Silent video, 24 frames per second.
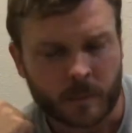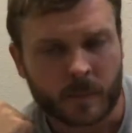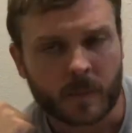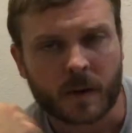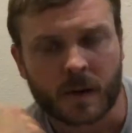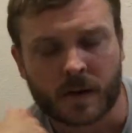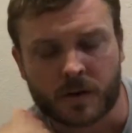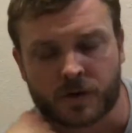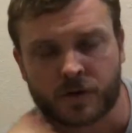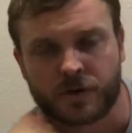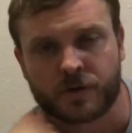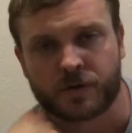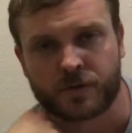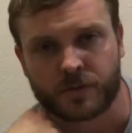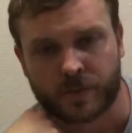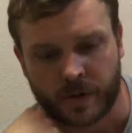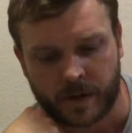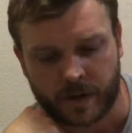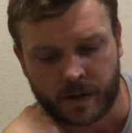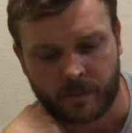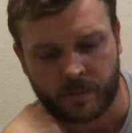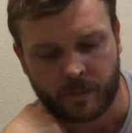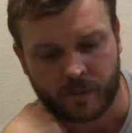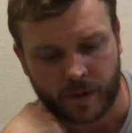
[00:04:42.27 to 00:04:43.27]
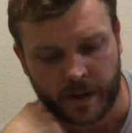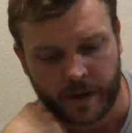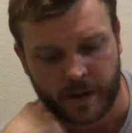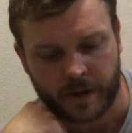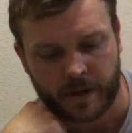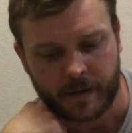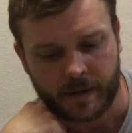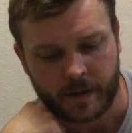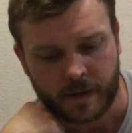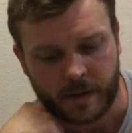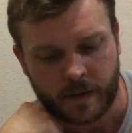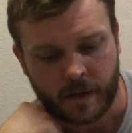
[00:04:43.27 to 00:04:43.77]
Because you're destroying the
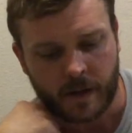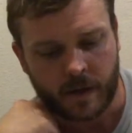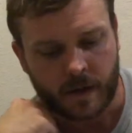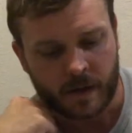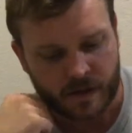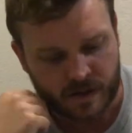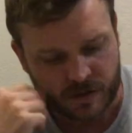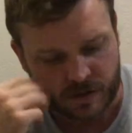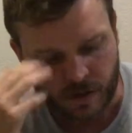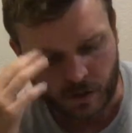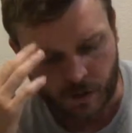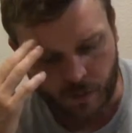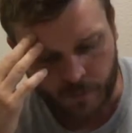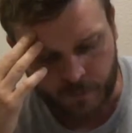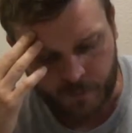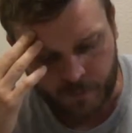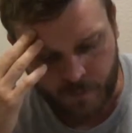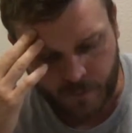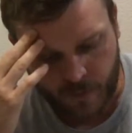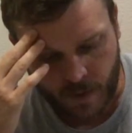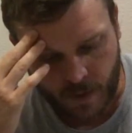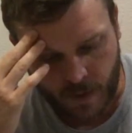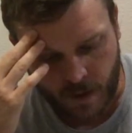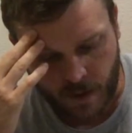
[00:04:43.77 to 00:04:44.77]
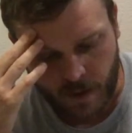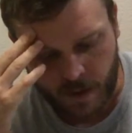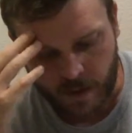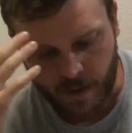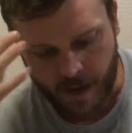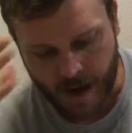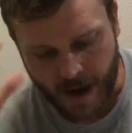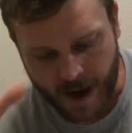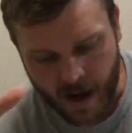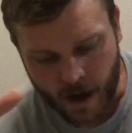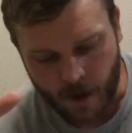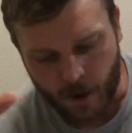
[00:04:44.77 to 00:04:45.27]
planet. So
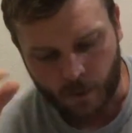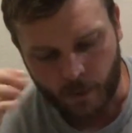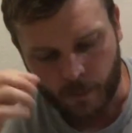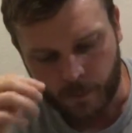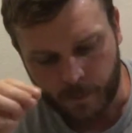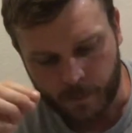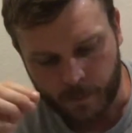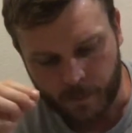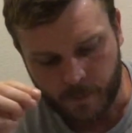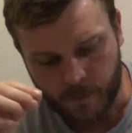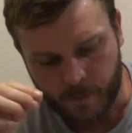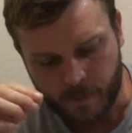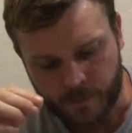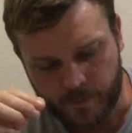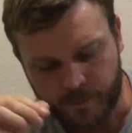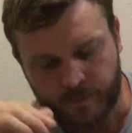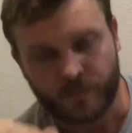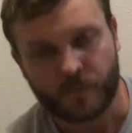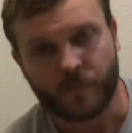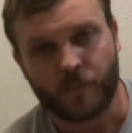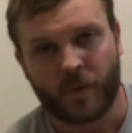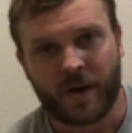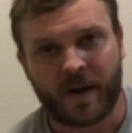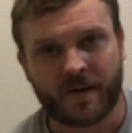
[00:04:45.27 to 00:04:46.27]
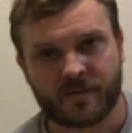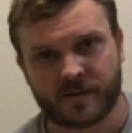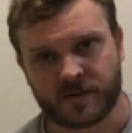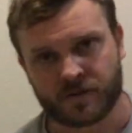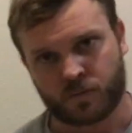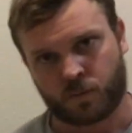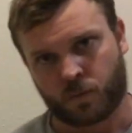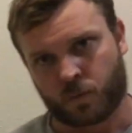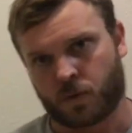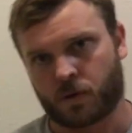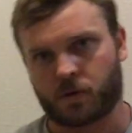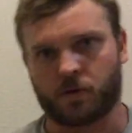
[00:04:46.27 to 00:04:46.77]
now we have this
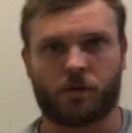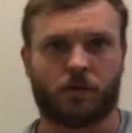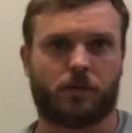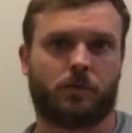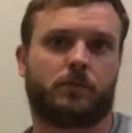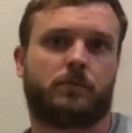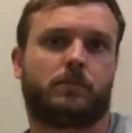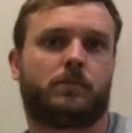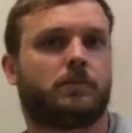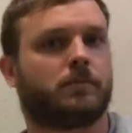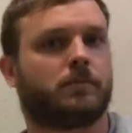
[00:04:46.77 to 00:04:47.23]
world